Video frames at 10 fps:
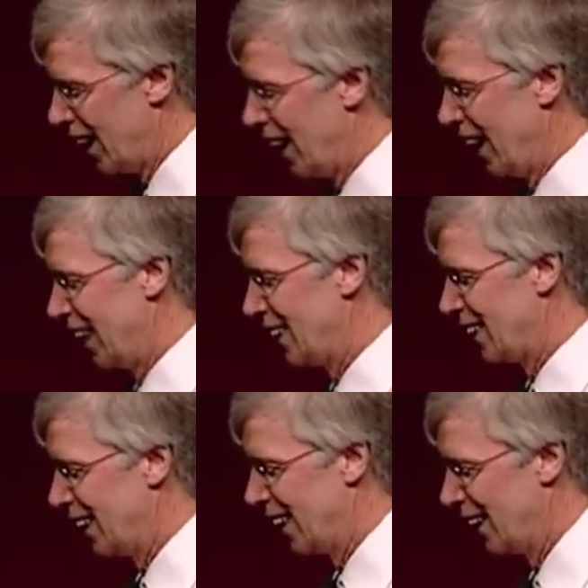
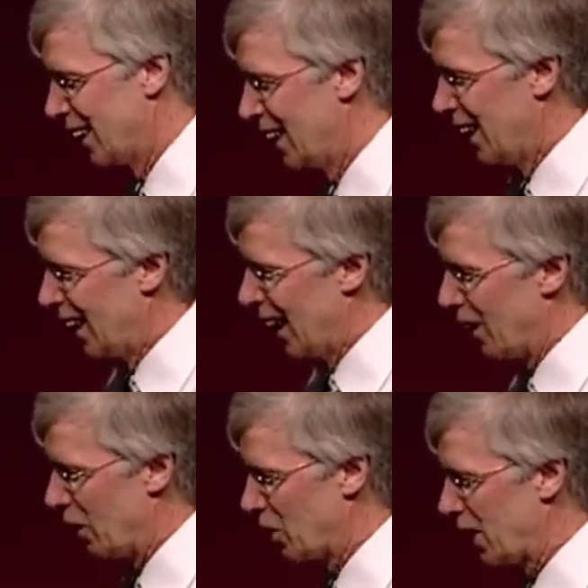and uh, I,
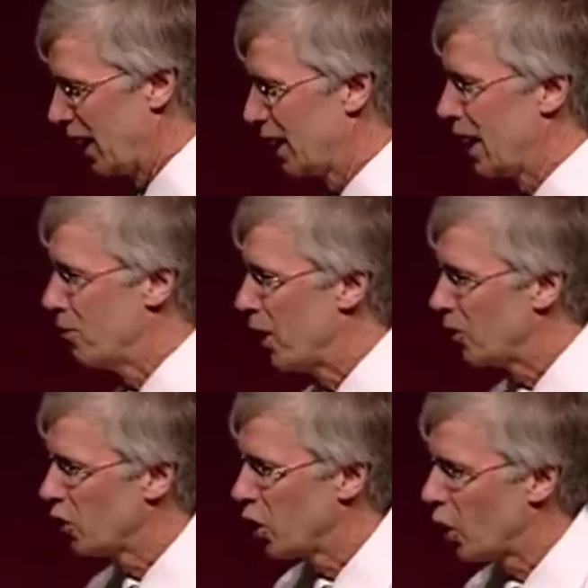I, was telling them
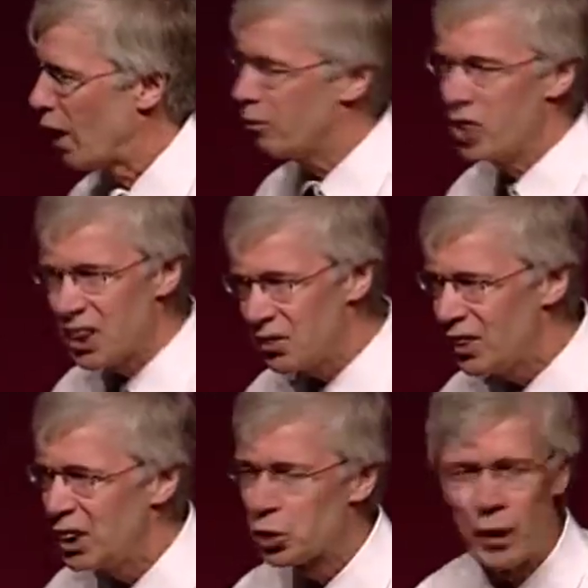that, you know, I'm just
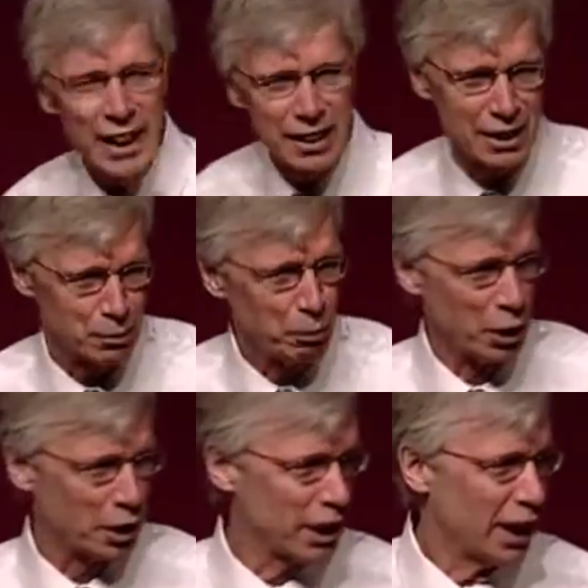finished writing this
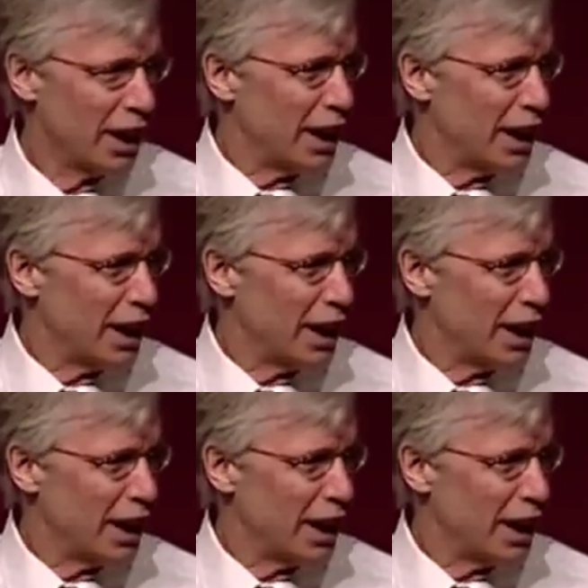book.